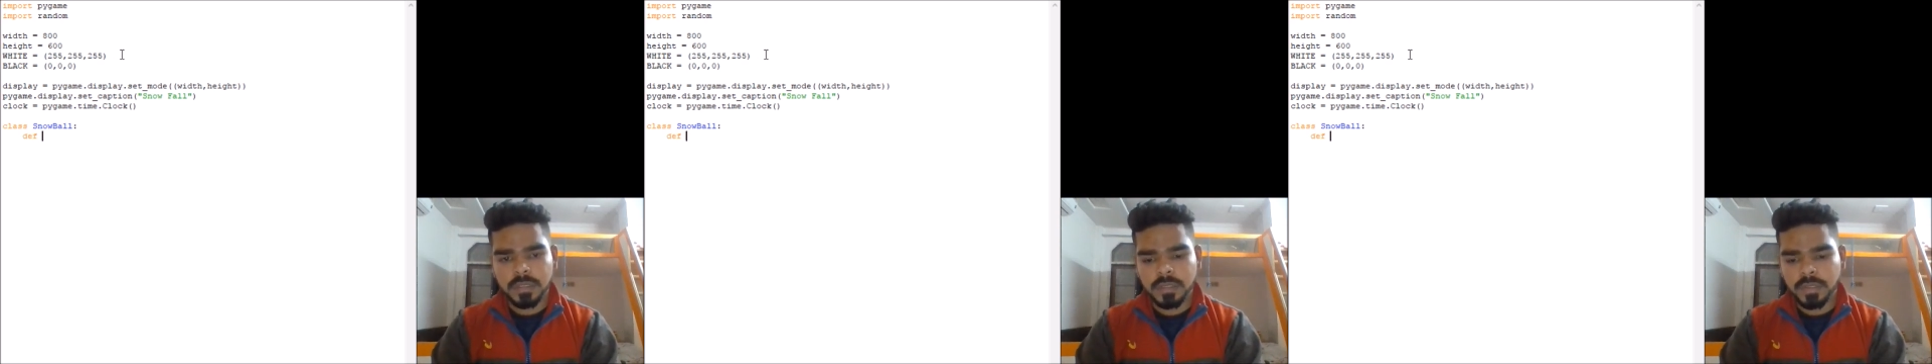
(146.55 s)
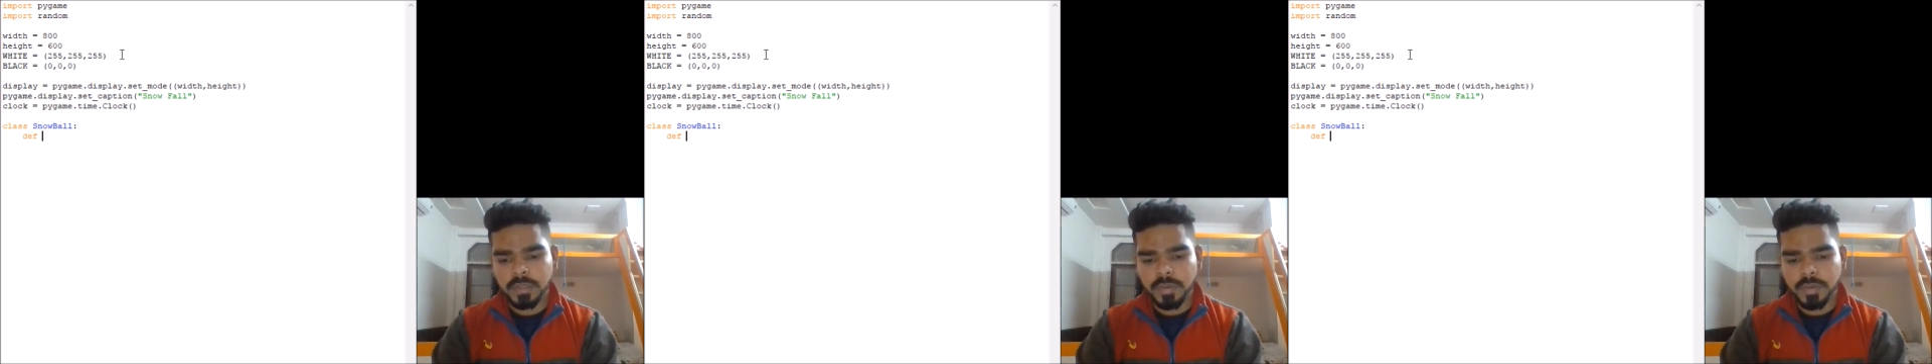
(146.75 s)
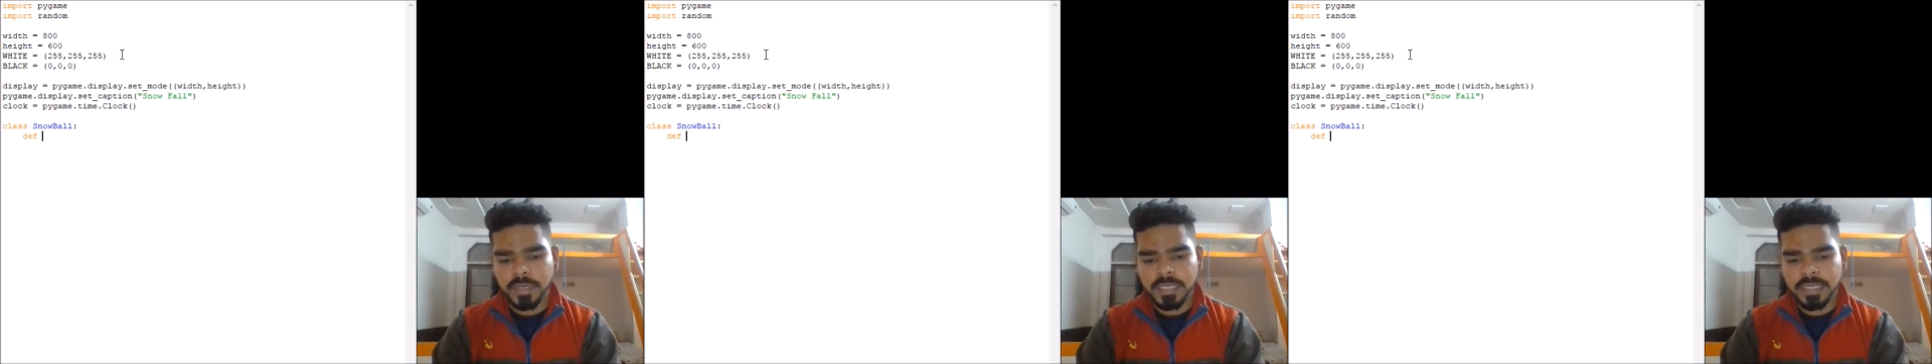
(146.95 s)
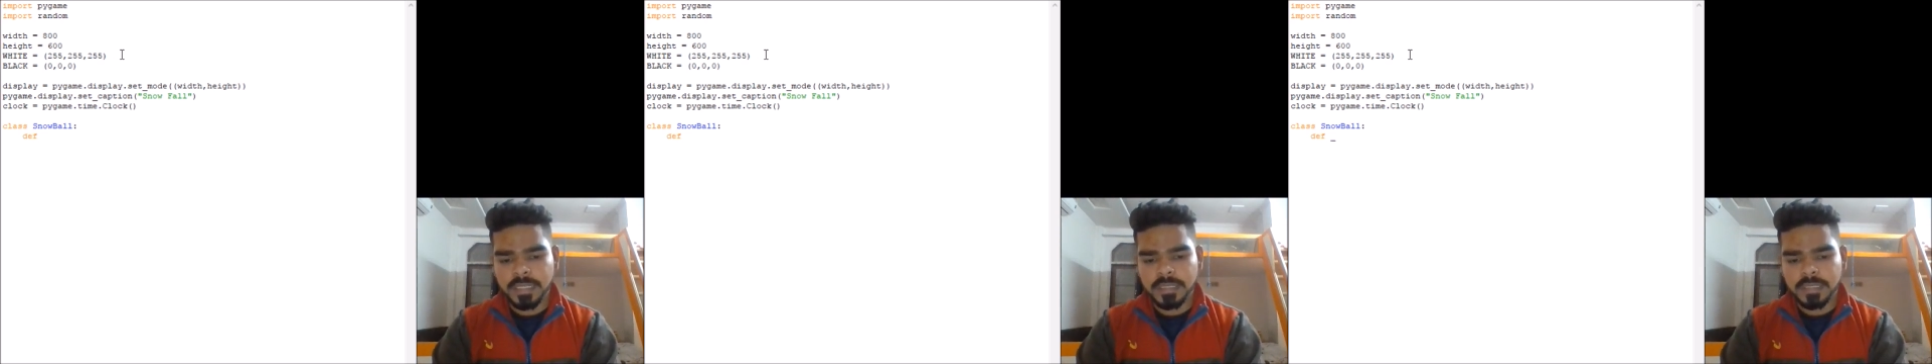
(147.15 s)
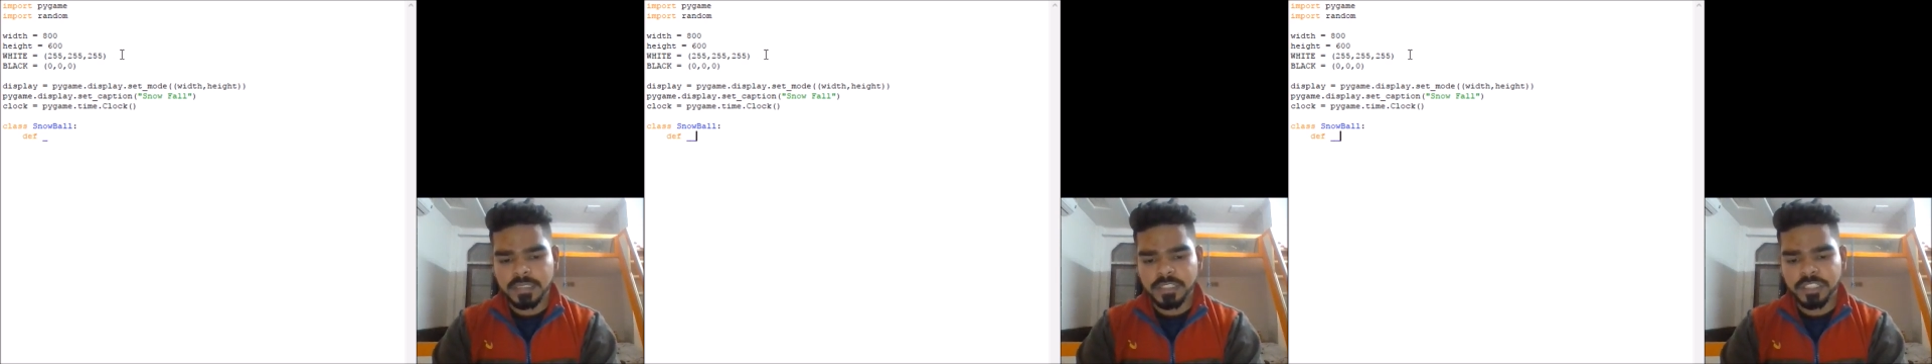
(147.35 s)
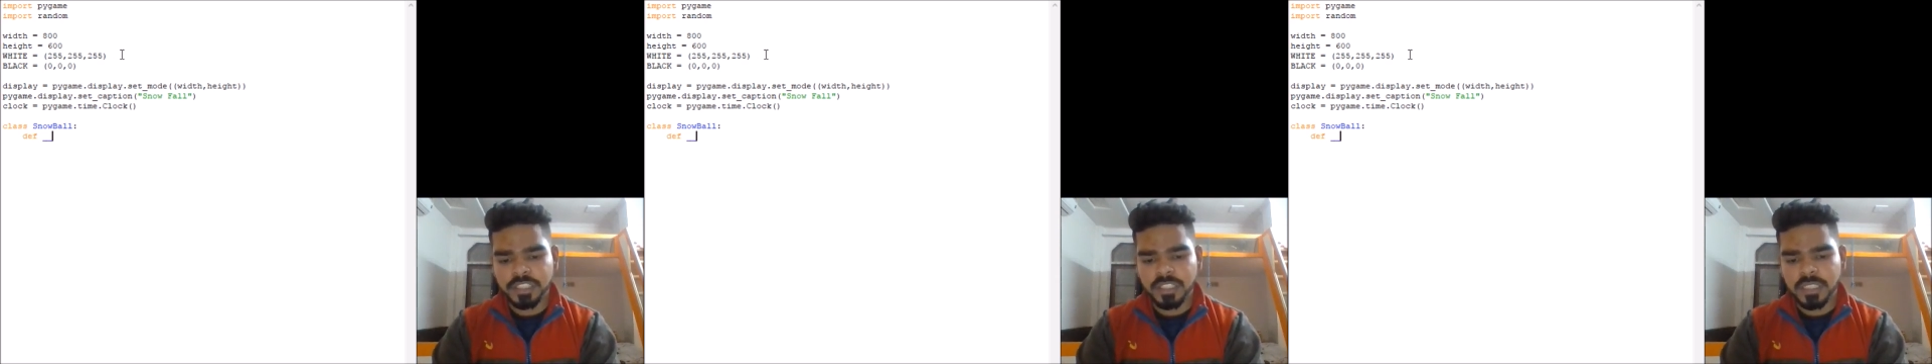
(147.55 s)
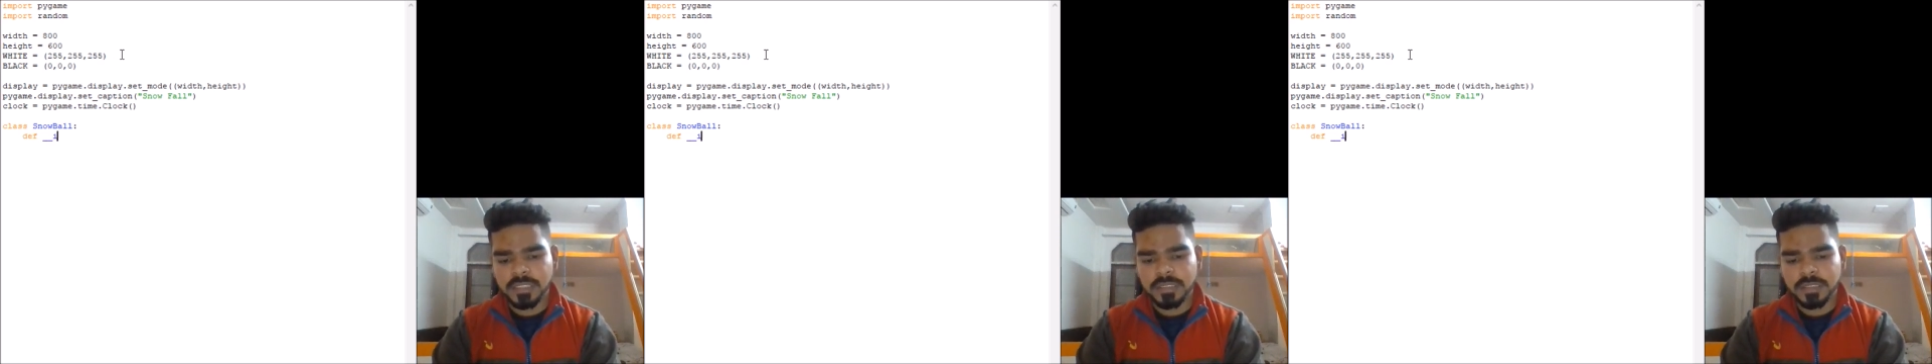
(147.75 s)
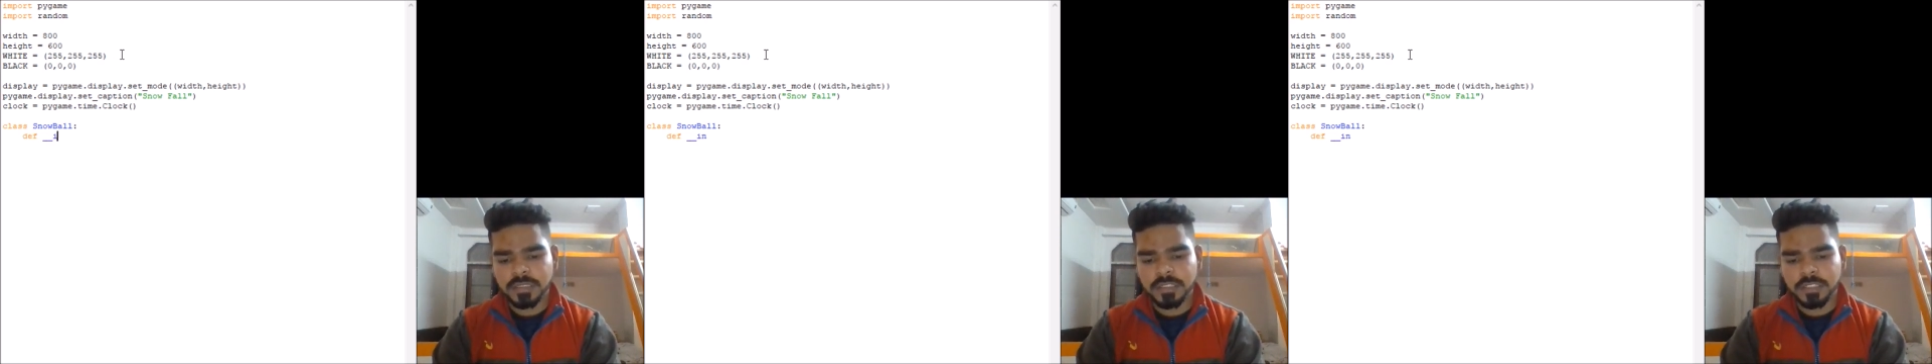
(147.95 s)
Create
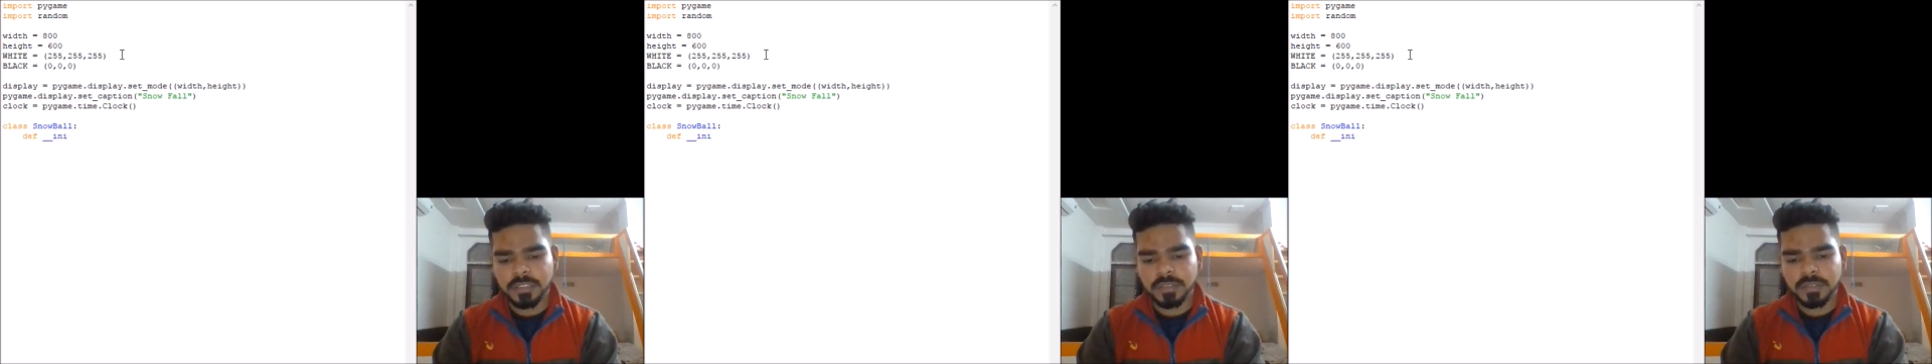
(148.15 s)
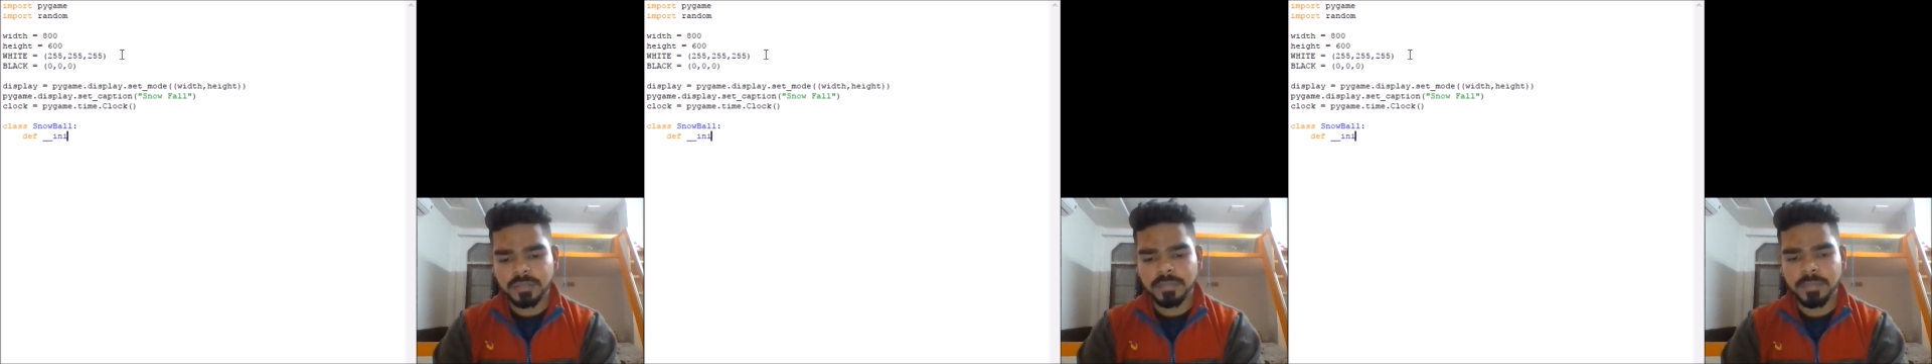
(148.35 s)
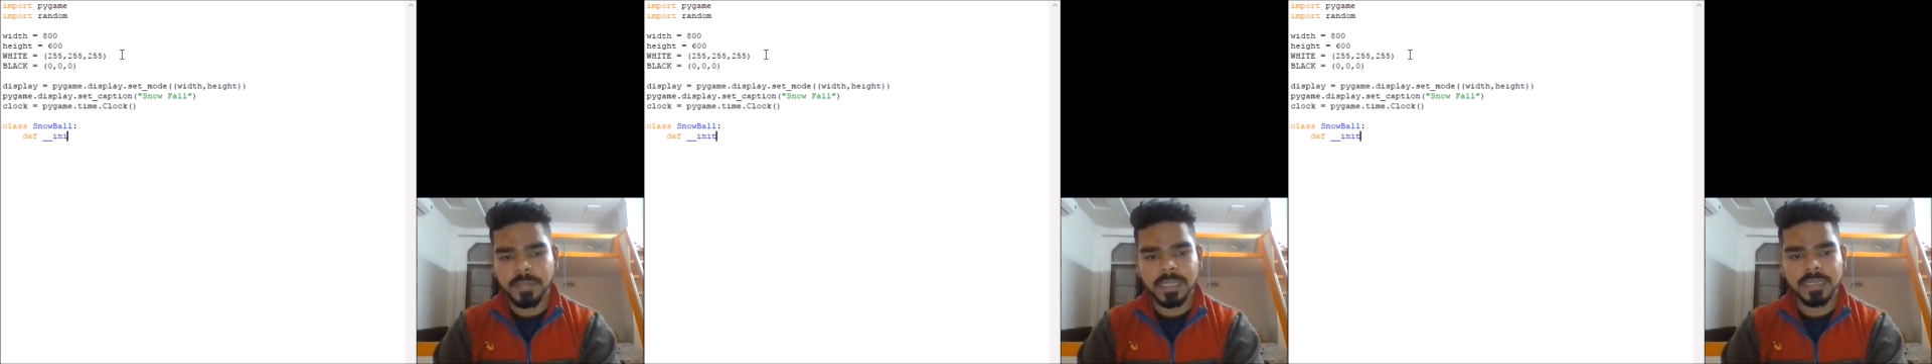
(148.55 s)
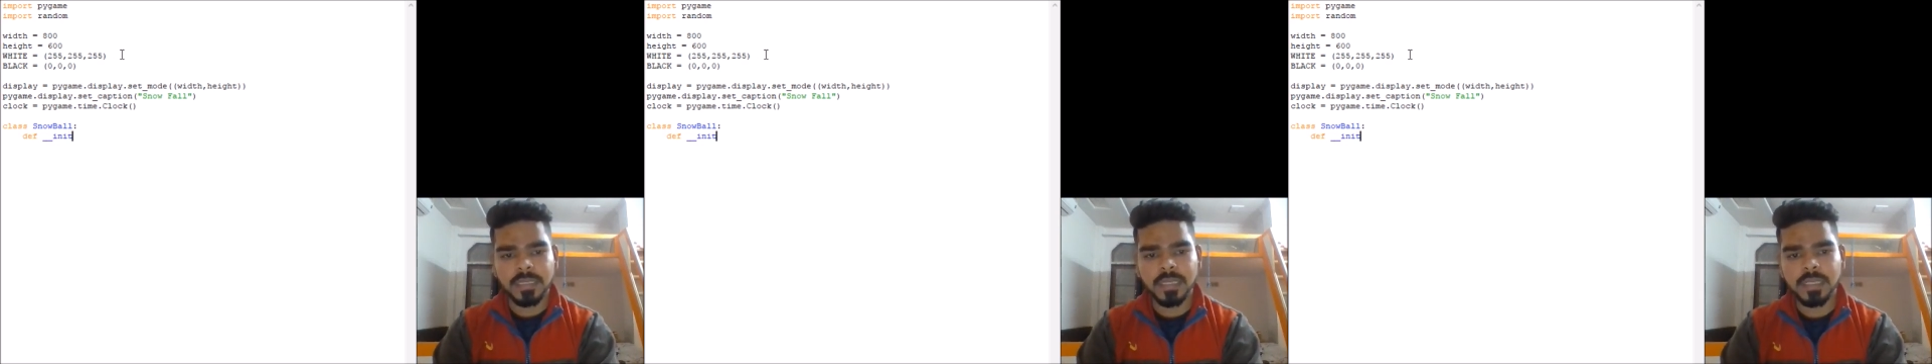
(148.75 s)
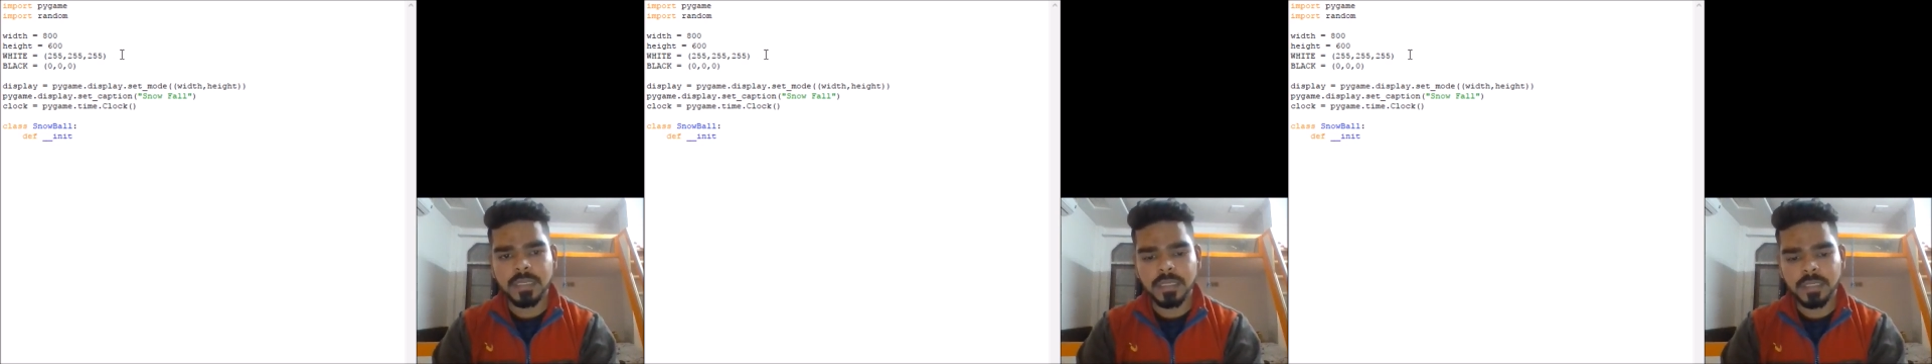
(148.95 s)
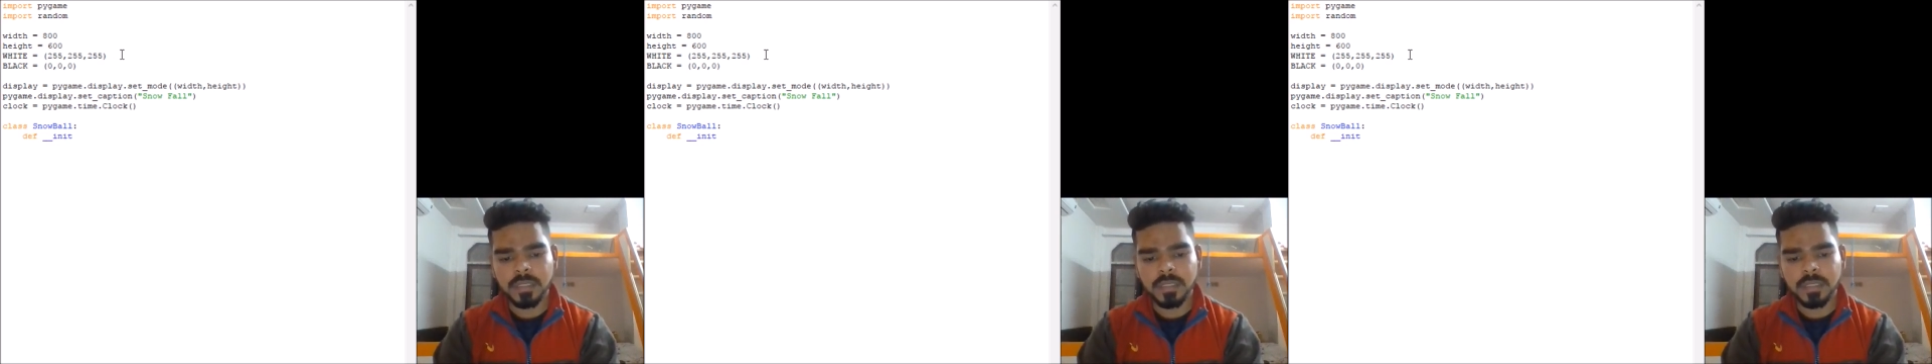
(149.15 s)
initialization method